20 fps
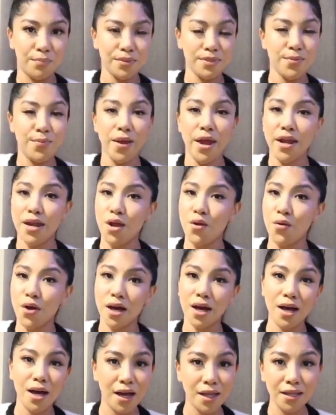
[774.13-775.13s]
depending
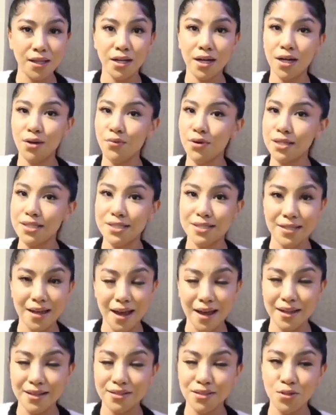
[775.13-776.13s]
what color and what
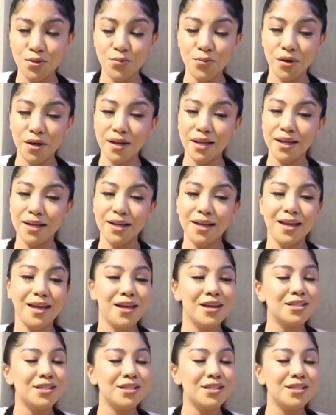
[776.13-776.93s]
size you want.